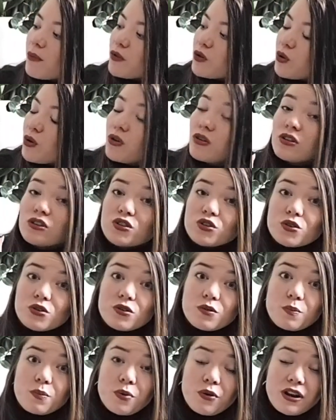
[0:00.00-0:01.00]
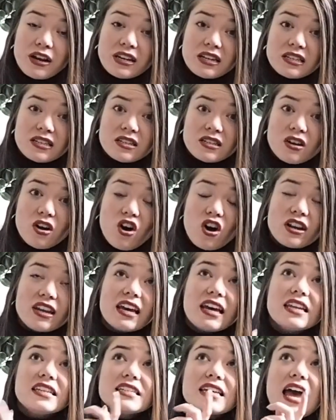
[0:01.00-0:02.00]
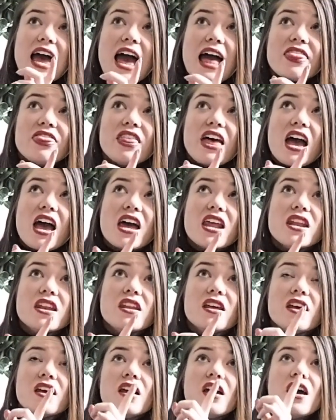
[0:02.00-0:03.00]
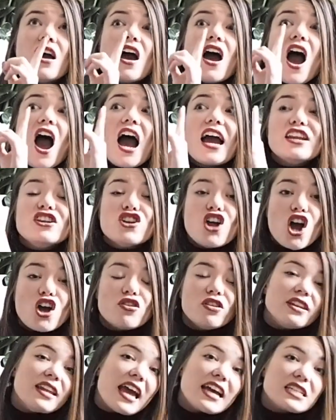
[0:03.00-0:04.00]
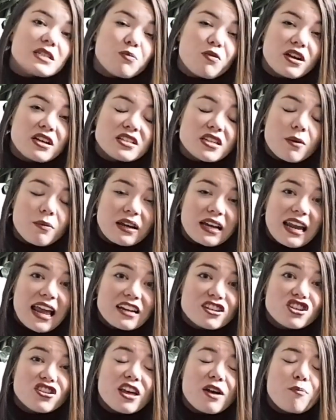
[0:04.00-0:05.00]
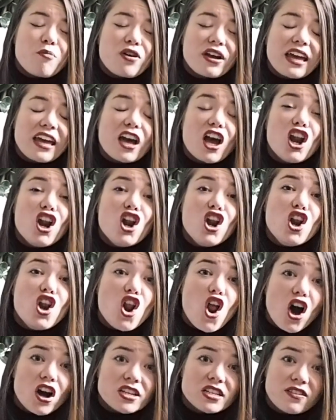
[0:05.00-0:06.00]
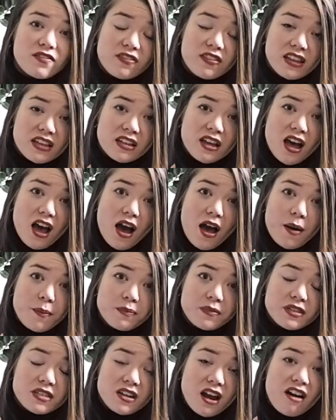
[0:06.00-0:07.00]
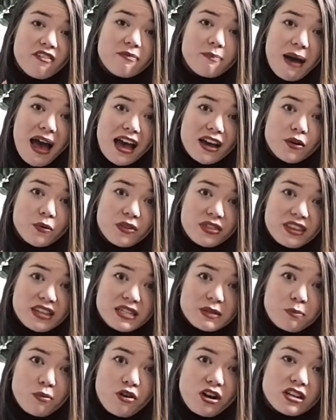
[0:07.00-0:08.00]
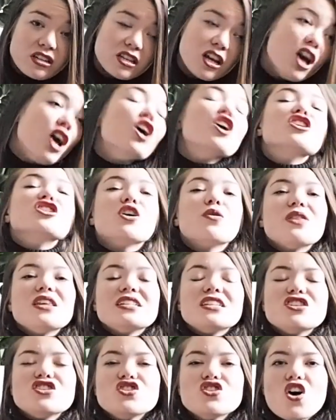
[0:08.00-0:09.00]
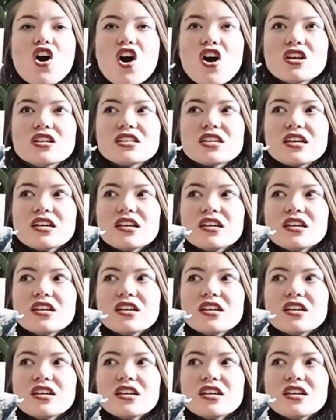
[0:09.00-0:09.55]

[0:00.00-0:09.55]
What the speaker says: Tour de Jour print on it, and then I know the next spring summer collection they're bringing a lot of the stuff back with this print. So this is not